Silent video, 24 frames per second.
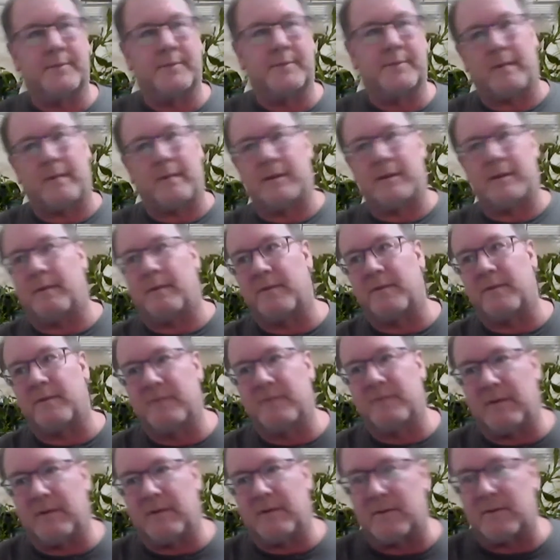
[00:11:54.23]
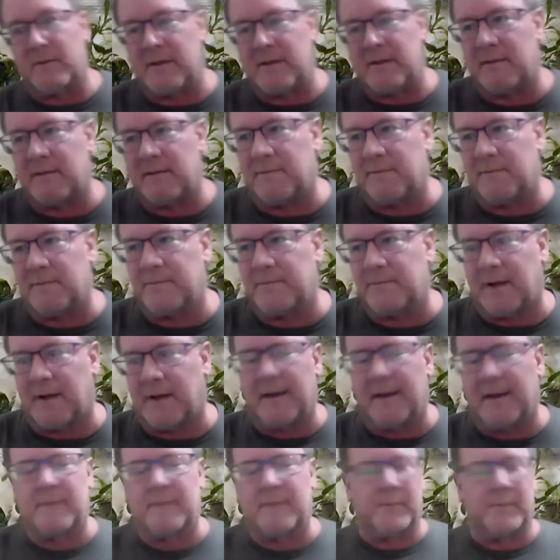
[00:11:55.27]
probably almost zero chance of
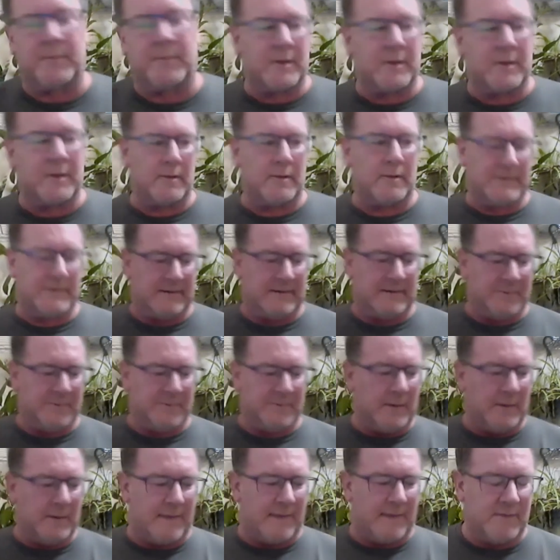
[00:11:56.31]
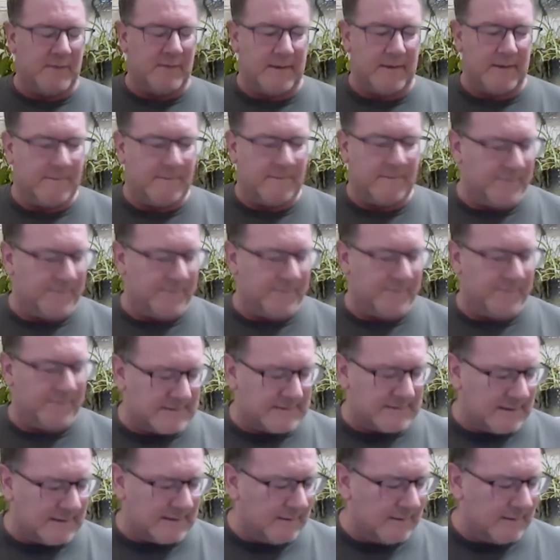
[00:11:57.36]
dying COVID if you have the
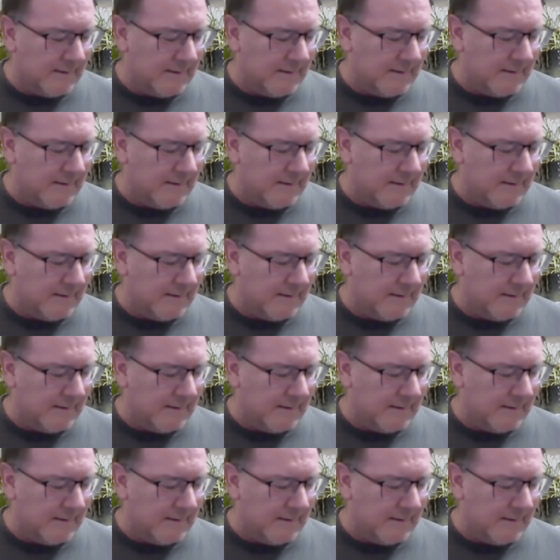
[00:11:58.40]
vaccine,